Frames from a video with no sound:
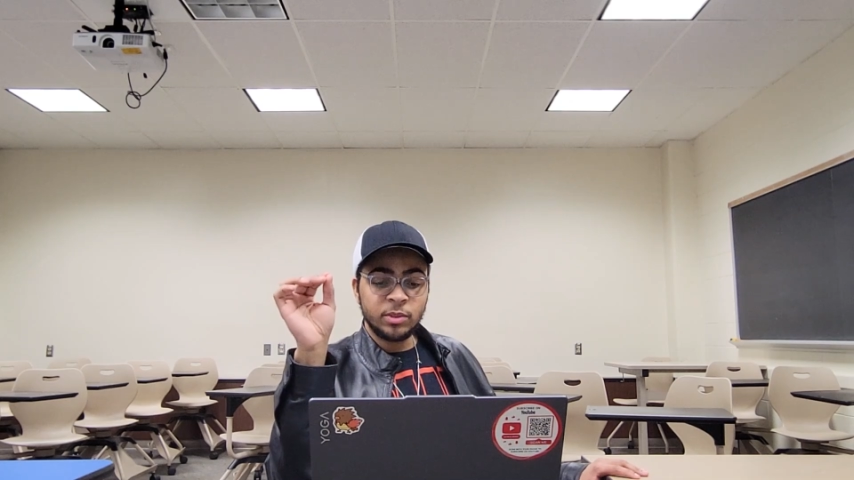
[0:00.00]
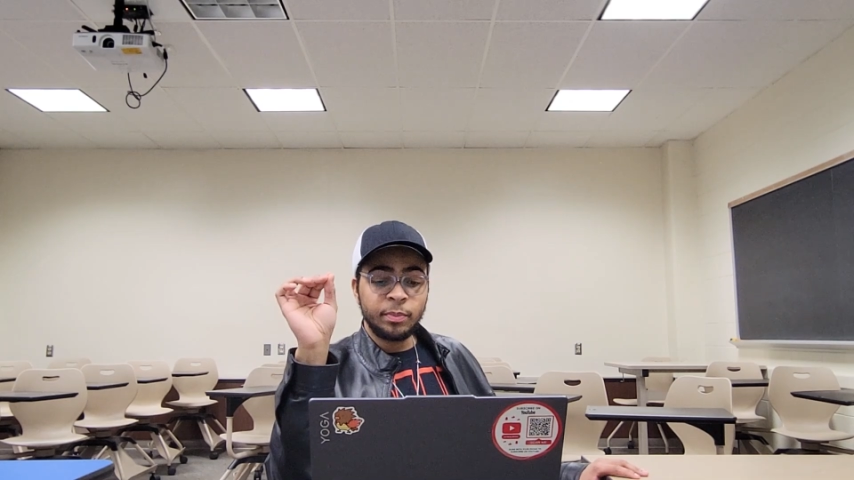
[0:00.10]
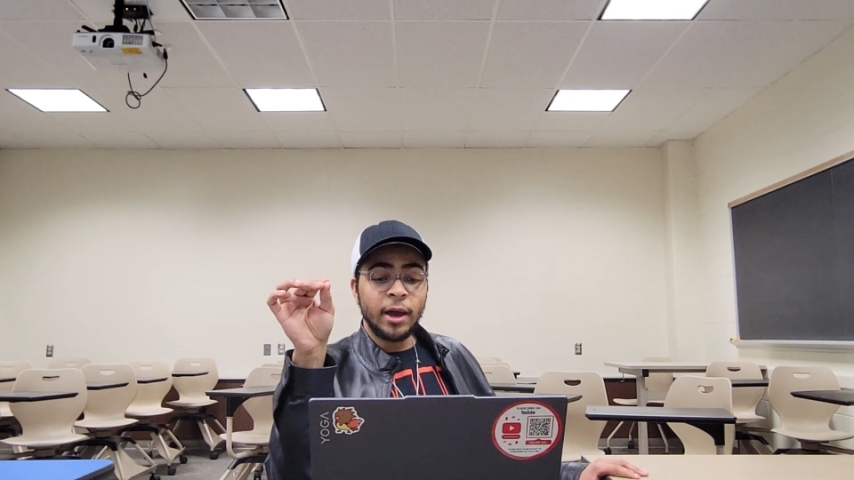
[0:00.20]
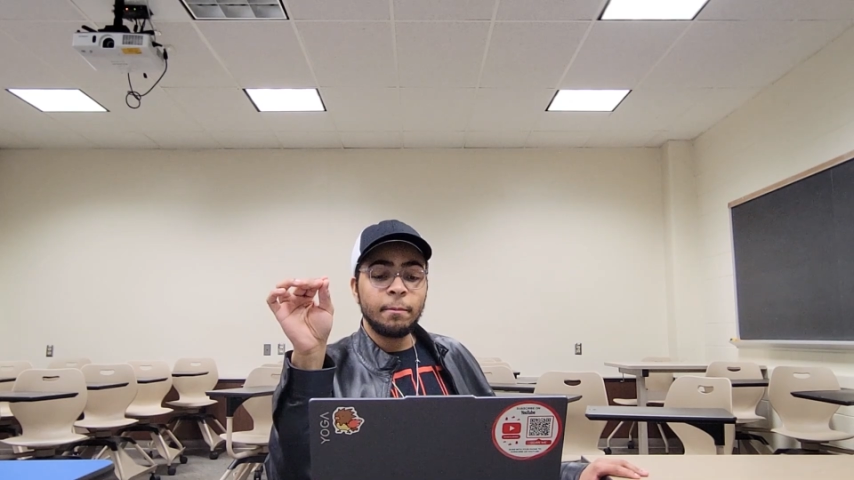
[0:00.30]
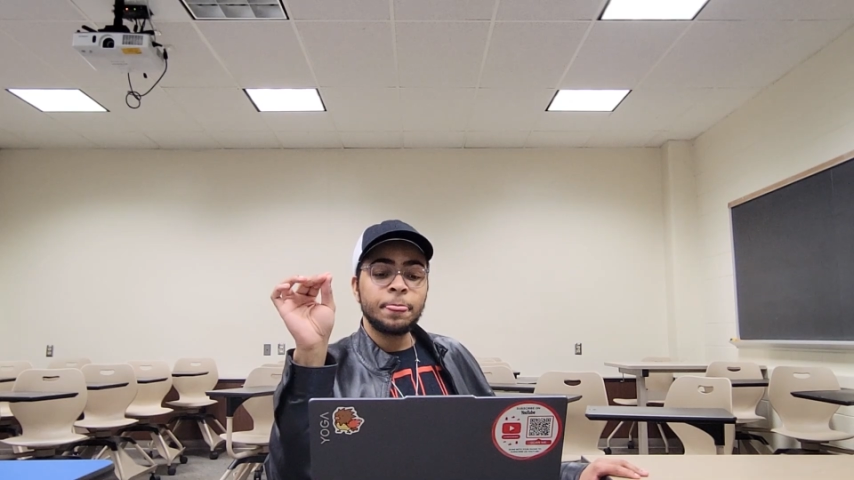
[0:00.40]

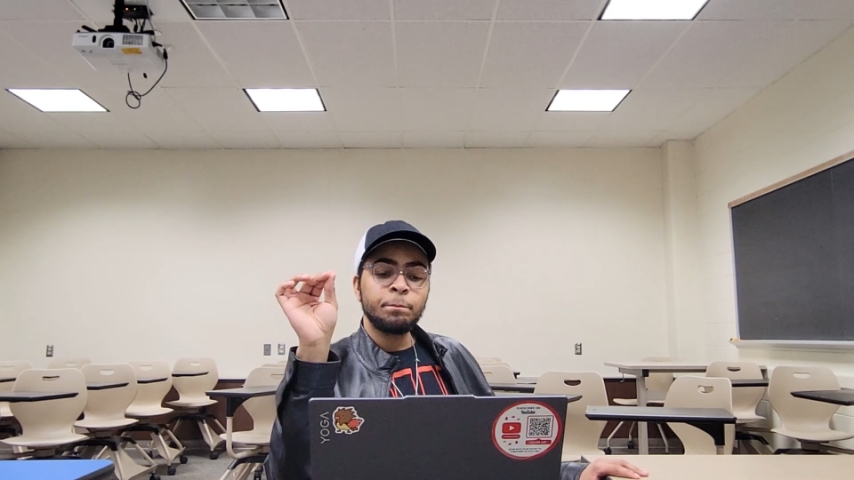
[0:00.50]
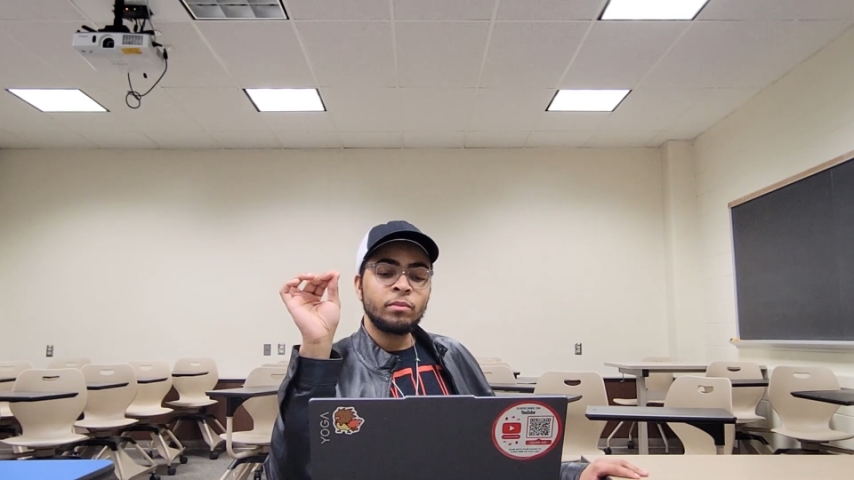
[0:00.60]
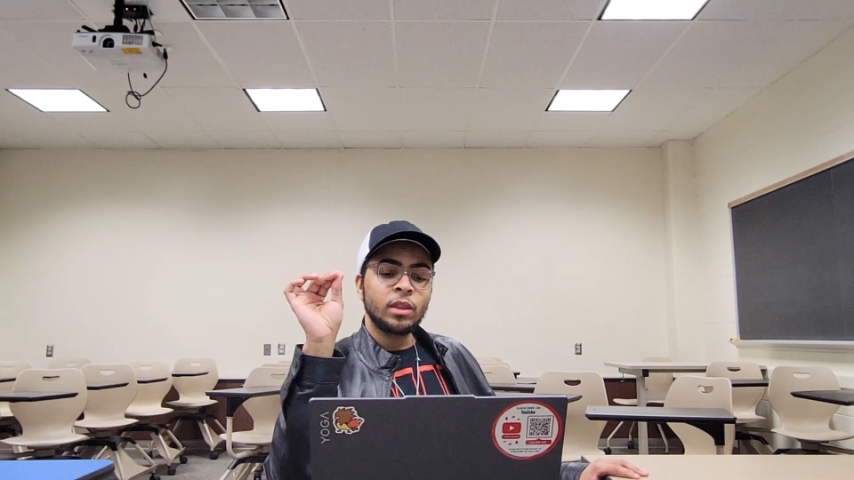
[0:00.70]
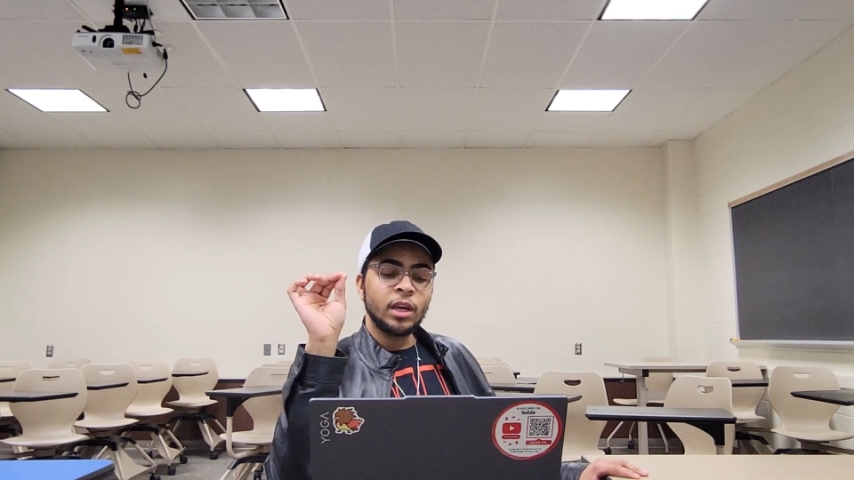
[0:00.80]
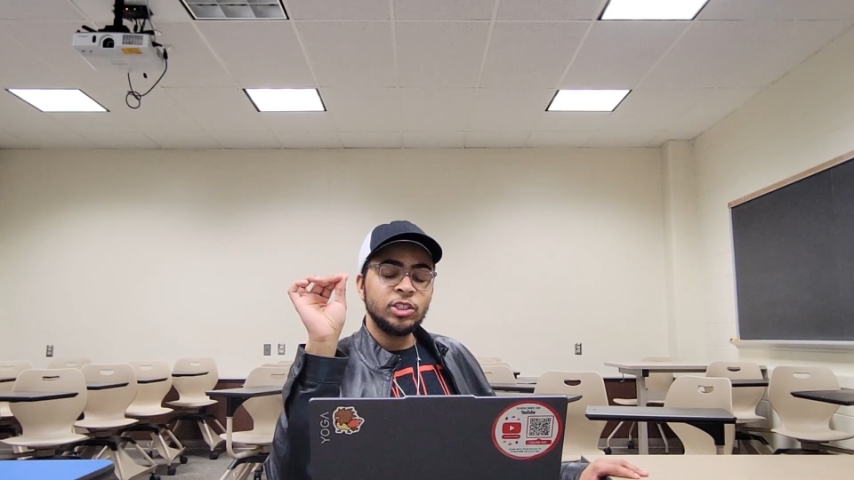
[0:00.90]
But
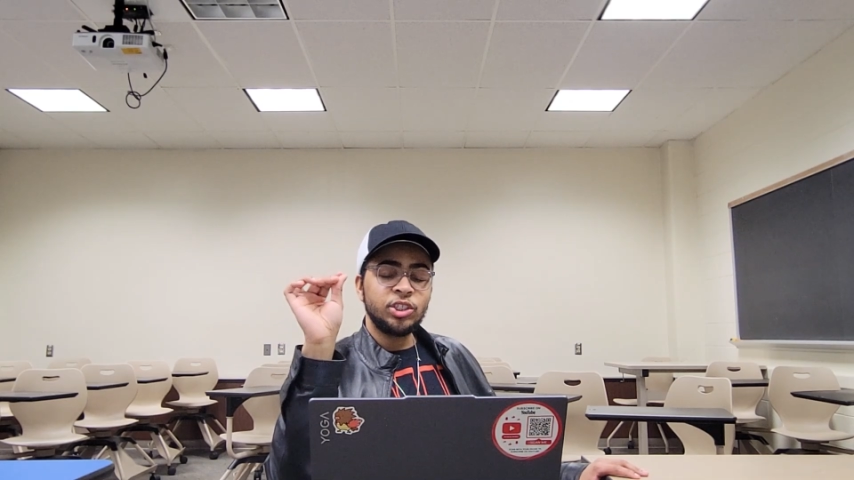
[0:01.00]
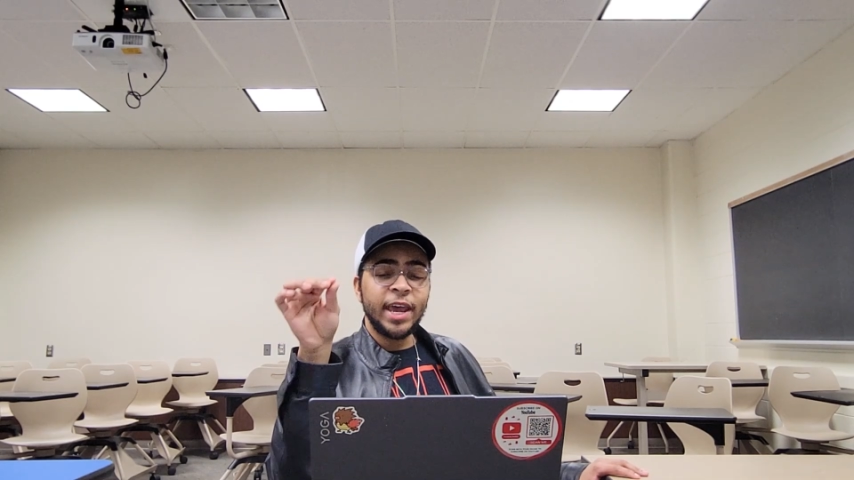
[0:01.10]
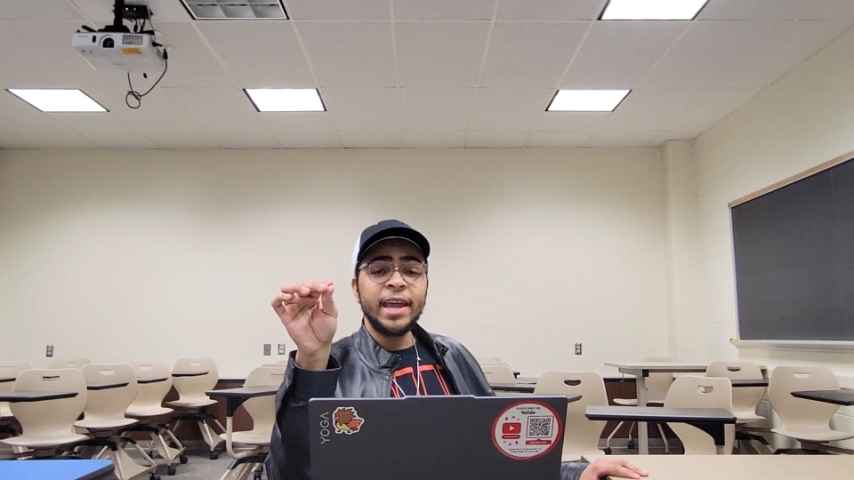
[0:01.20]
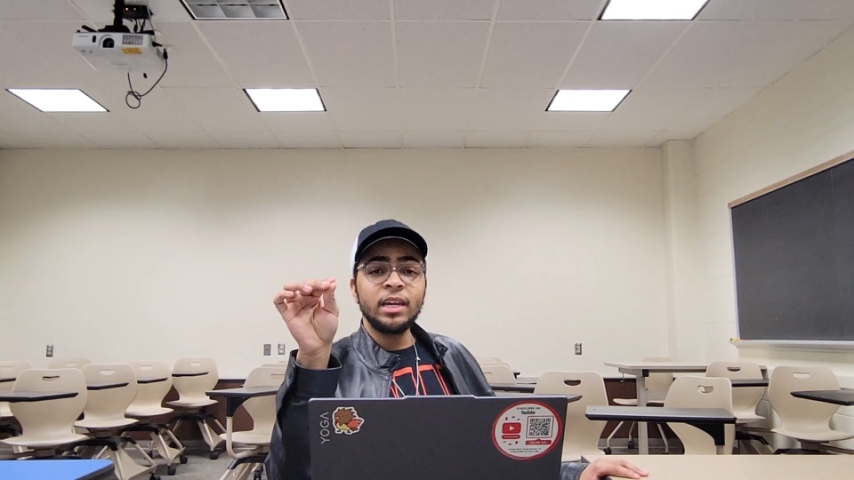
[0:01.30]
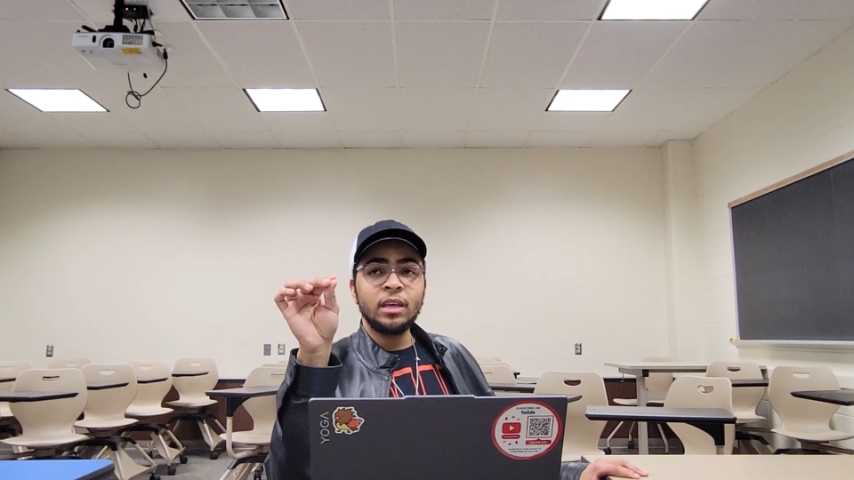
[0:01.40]

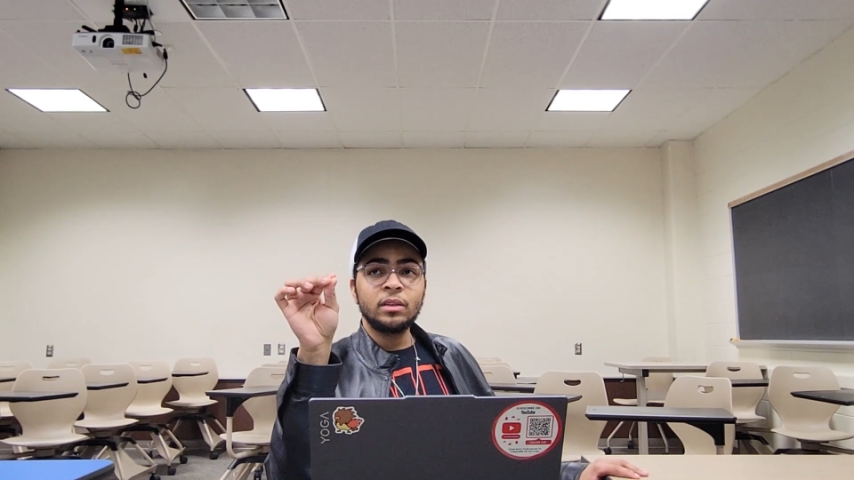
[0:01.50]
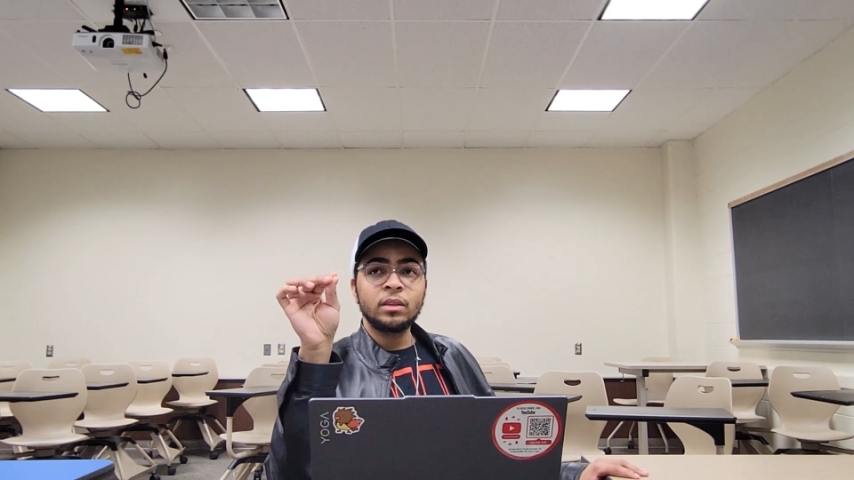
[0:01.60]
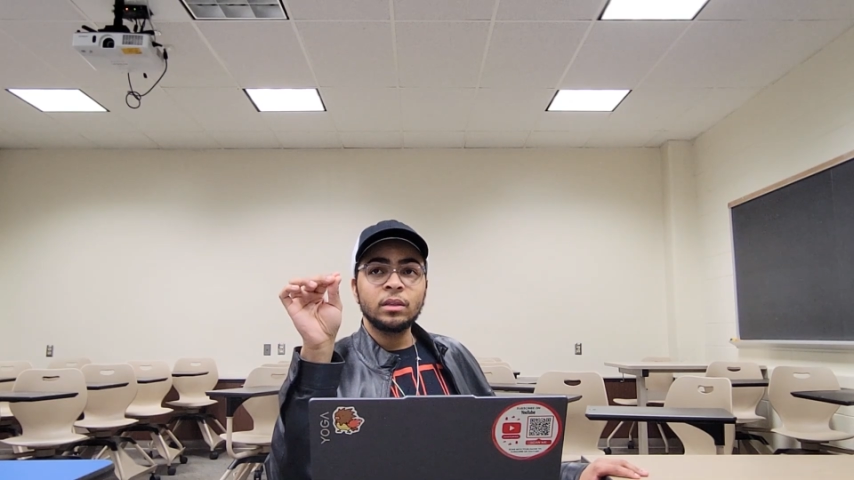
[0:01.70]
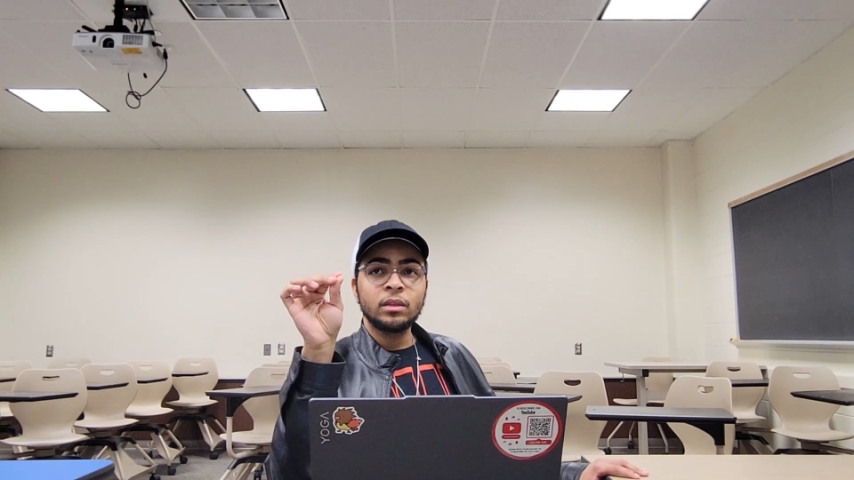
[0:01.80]
Janet